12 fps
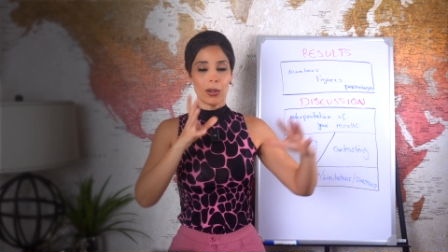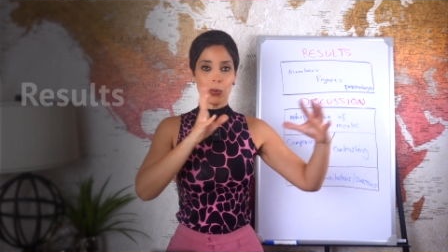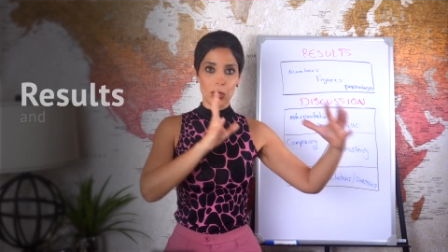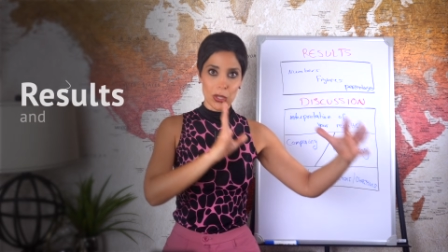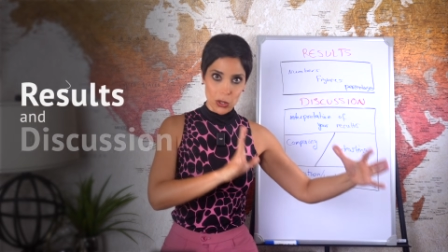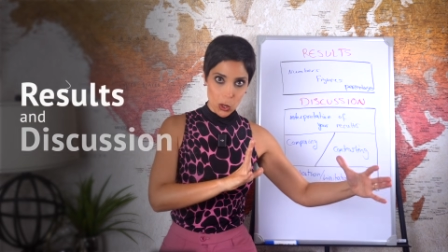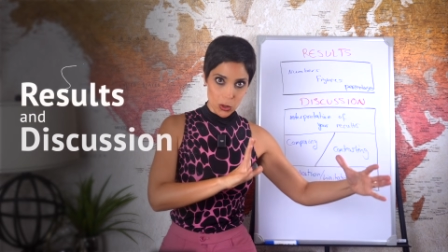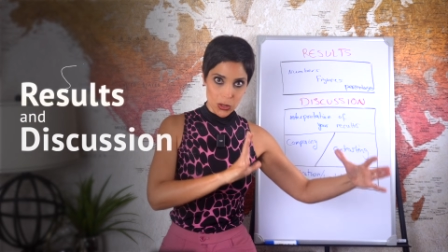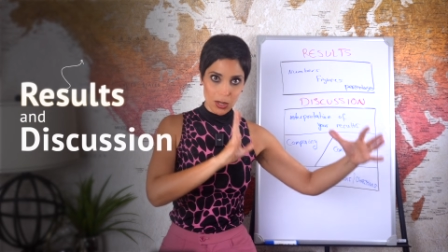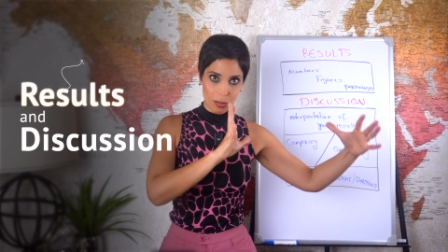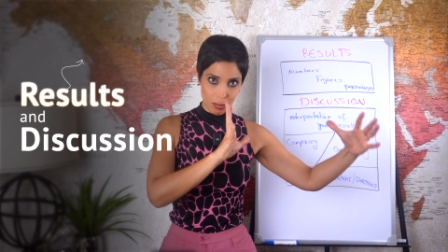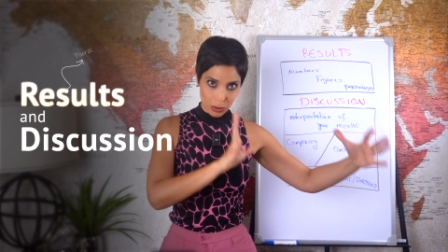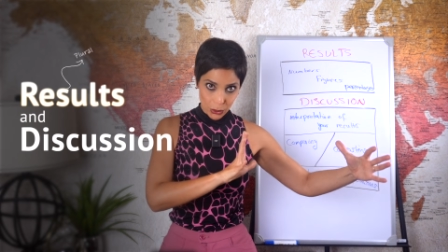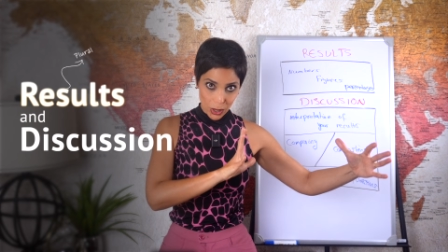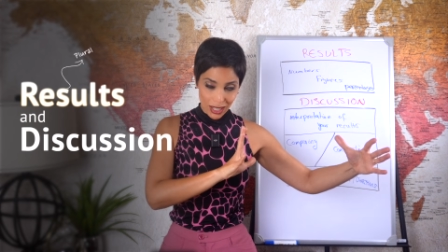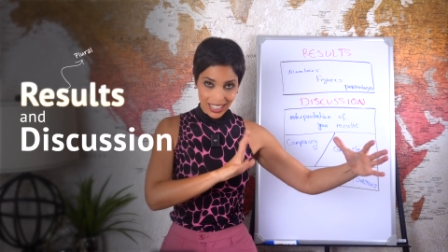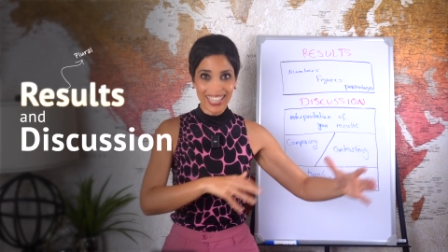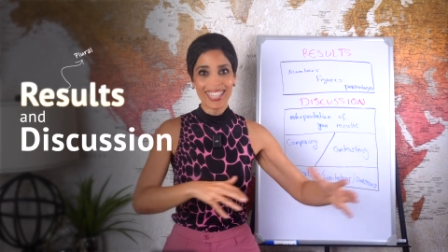Results,
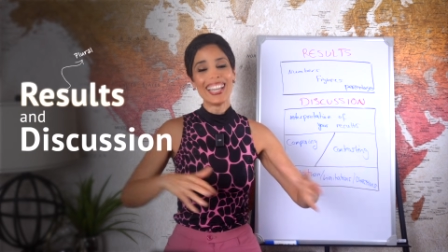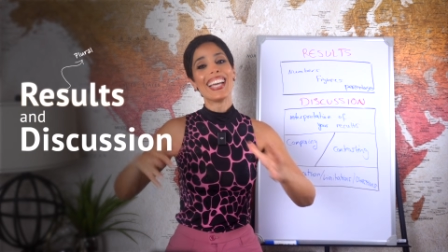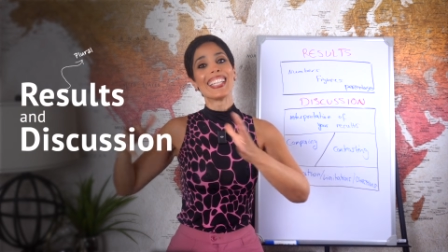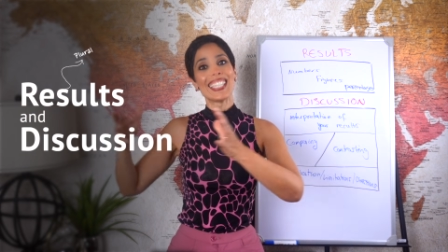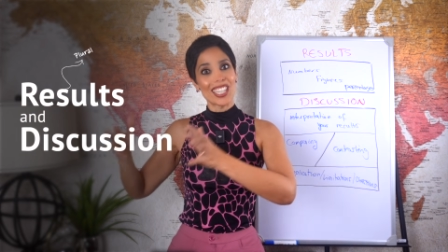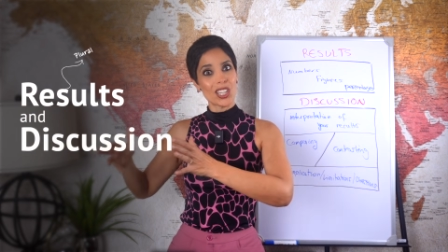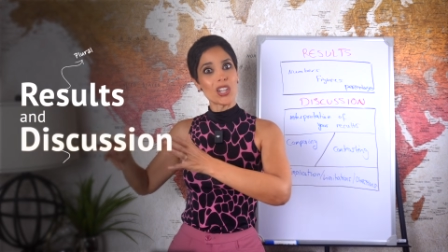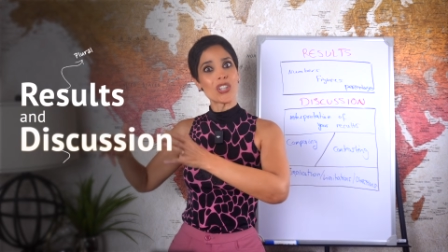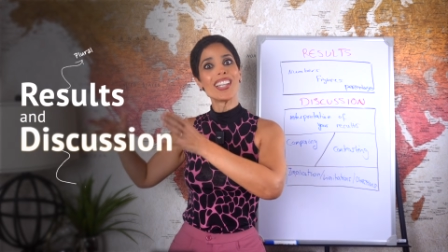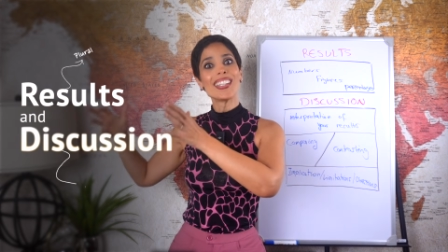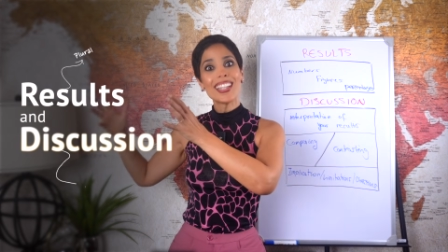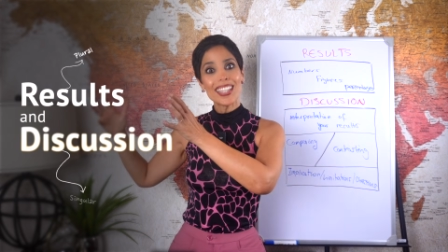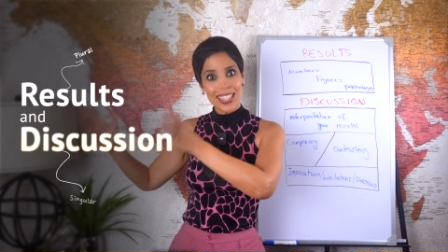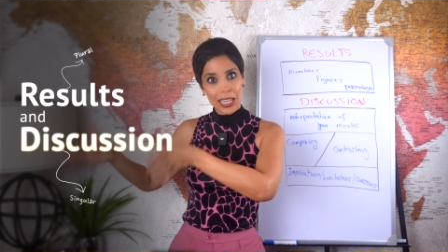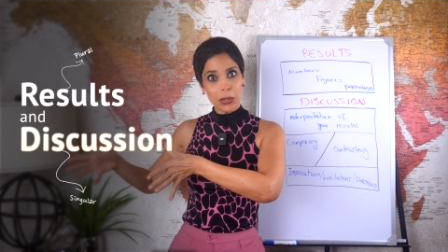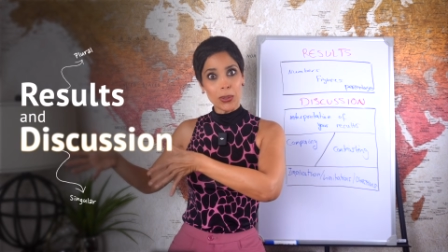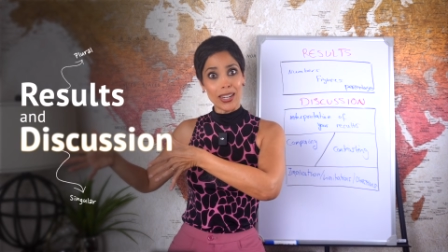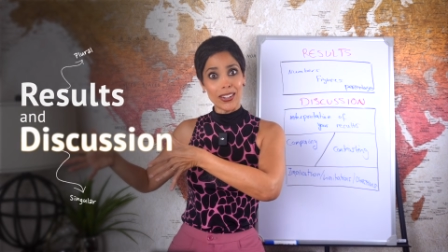plural, discussion,
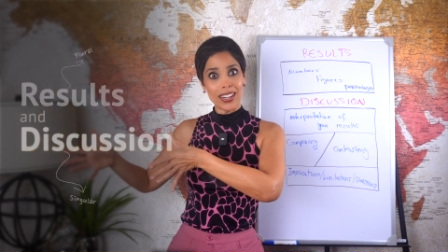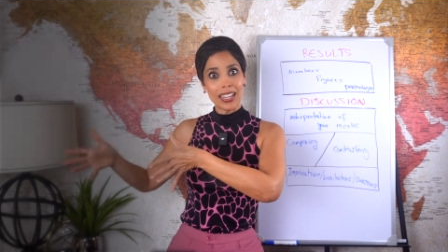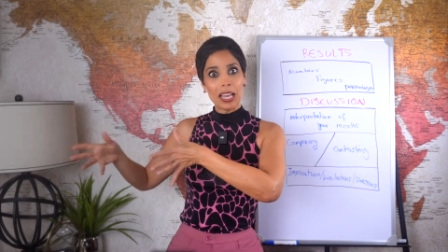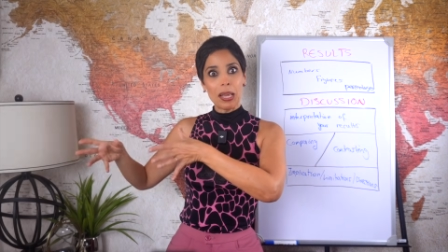singular,